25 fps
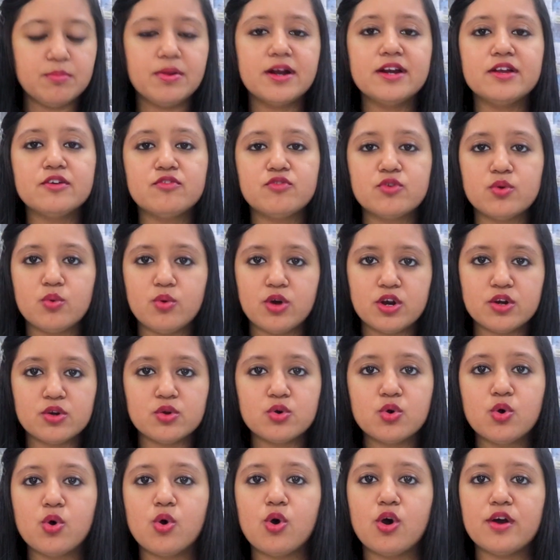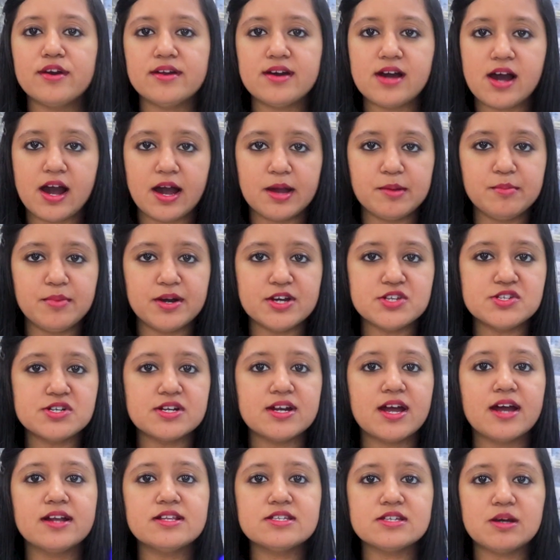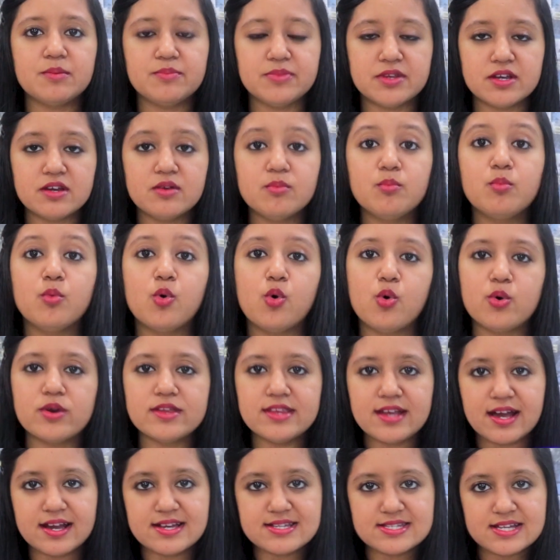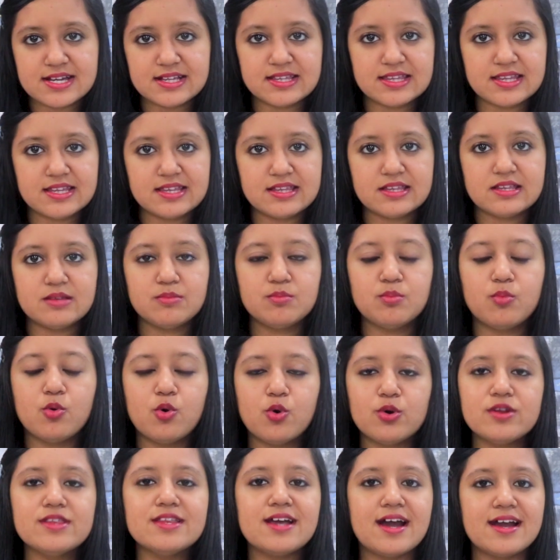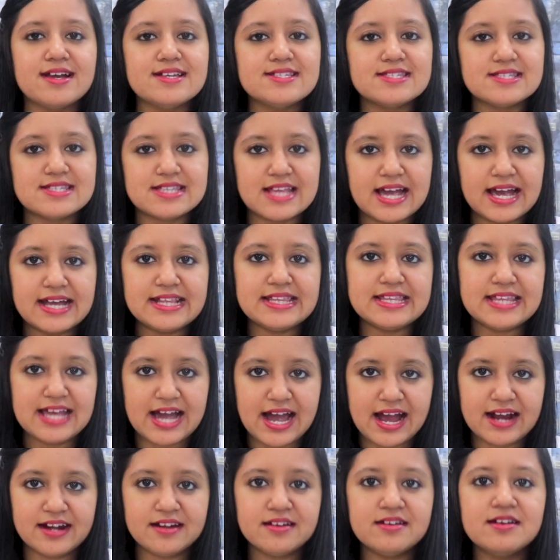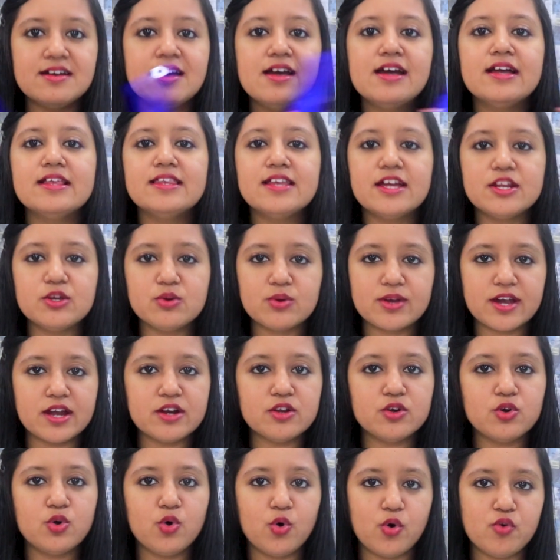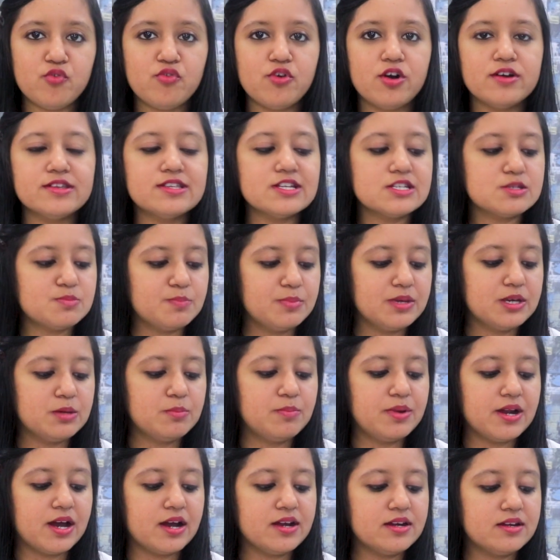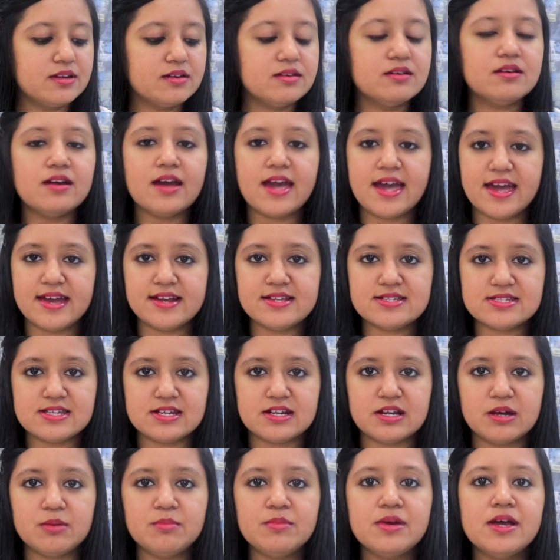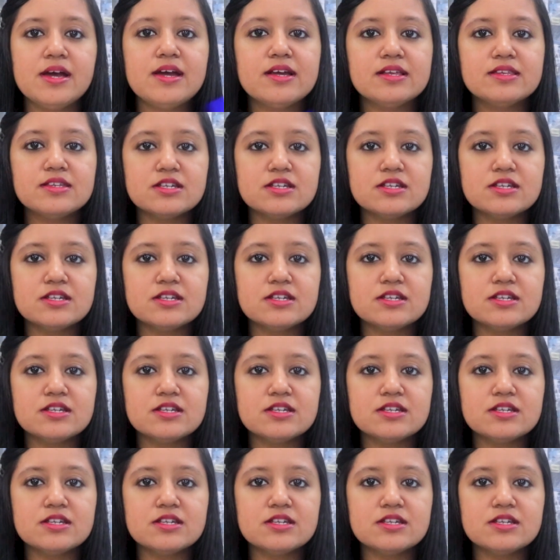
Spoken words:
But if you want to go on a high budget and something more nice than that, then you can go for this Bblunt hair serum.